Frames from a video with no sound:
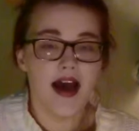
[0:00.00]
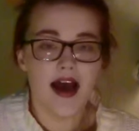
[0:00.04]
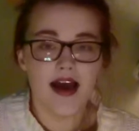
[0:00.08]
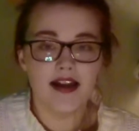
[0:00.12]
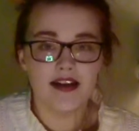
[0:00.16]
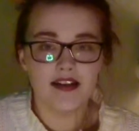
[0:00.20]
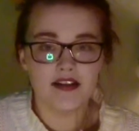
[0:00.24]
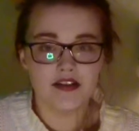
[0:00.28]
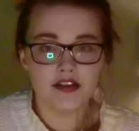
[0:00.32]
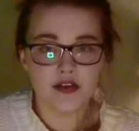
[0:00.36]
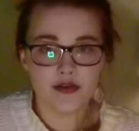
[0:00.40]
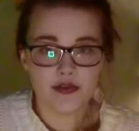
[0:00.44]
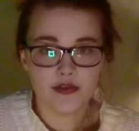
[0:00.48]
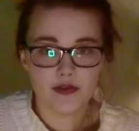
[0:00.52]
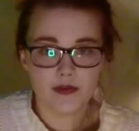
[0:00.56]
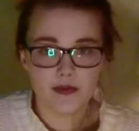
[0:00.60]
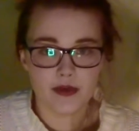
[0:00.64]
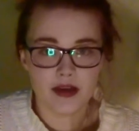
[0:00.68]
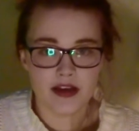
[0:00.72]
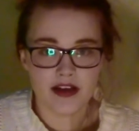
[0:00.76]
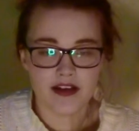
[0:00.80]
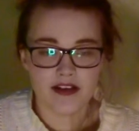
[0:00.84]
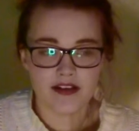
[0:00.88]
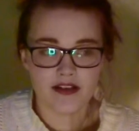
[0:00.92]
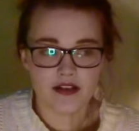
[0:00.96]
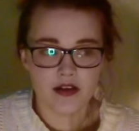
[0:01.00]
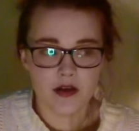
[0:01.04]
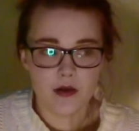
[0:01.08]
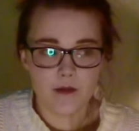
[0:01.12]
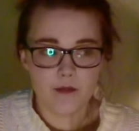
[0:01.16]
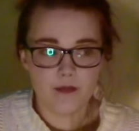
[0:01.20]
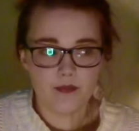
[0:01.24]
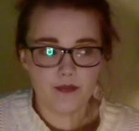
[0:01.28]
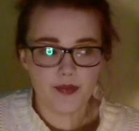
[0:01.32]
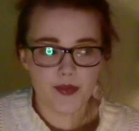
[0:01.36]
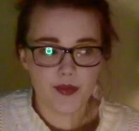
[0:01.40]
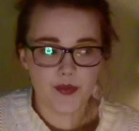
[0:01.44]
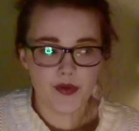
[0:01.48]
And it's so good because
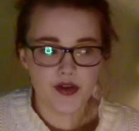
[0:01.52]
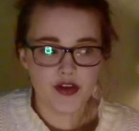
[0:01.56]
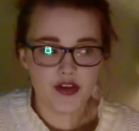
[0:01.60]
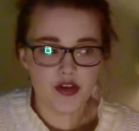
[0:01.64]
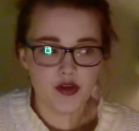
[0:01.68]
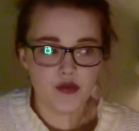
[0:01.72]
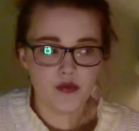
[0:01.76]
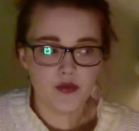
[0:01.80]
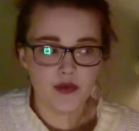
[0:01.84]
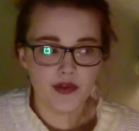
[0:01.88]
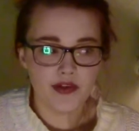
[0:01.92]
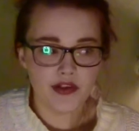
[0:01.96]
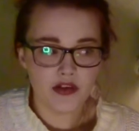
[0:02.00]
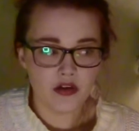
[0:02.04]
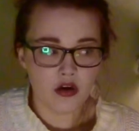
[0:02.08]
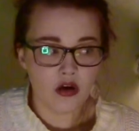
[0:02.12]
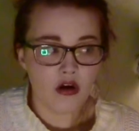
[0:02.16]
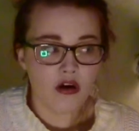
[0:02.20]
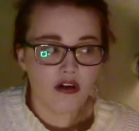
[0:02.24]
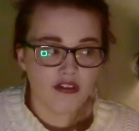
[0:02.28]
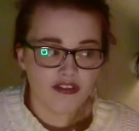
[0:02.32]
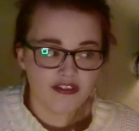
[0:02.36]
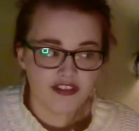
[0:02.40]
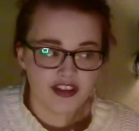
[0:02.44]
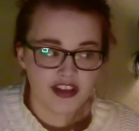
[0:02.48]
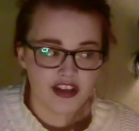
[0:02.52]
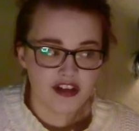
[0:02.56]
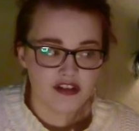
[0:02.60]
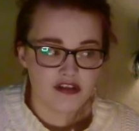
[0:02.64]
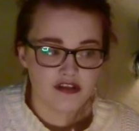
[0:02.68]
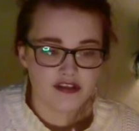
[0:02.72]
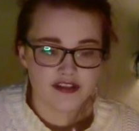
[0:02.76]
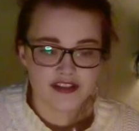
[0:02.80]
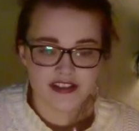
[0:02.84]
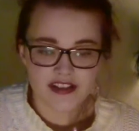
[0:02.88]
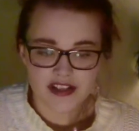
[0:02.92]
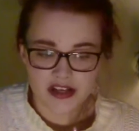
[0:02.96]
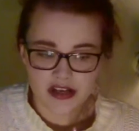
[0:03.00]
when you don't want coffee
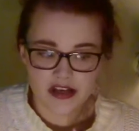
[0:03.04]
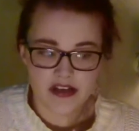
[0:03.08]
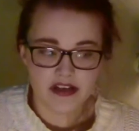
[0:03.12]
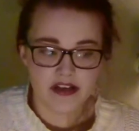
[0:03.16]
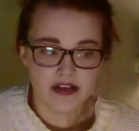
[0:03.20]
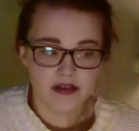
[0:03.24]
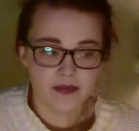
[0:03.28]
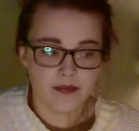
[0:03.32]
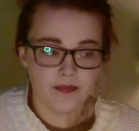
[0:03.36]
or tea,